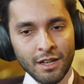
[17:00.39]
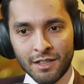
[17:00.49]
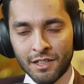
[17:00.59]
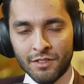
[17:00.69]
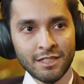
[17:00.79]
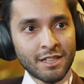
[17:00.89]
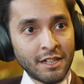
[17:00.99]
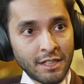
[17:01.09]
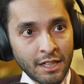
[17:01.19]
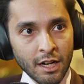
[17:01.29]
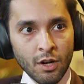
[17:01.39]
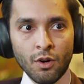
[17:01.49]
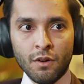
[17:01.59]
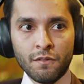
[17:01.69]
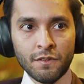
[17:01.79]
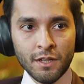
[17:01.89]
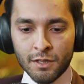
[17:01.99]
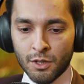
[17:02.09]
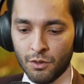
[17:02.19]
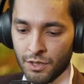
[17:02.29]
There was this idea of,
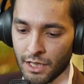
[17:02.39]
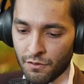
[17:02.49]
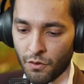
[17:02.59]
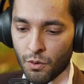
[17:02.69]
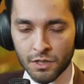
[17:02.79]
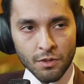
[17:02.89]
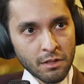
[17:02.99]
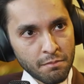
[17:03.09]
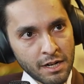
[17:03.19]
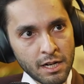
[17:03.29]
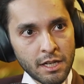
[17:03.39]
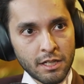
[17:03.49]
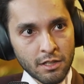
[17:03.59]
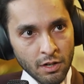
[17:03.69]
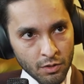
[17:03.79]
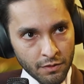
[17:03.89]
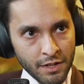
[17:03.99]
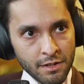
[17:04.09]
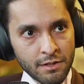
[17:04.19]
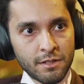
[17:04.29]
you know, real focus on the Middle East, a lot of
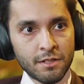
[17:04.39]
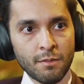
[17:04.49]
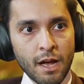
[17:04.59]
terrorism